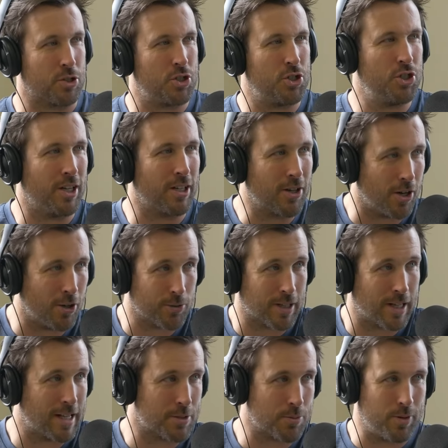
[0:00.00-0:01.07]
a shit cold
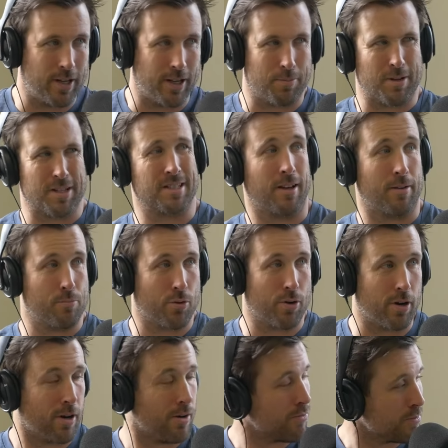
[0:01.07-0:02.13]
last week. My son brought
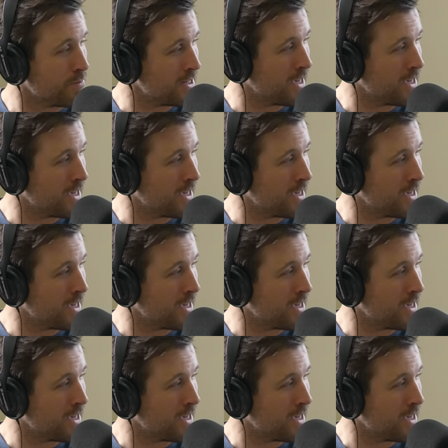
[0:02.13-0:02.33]
it home from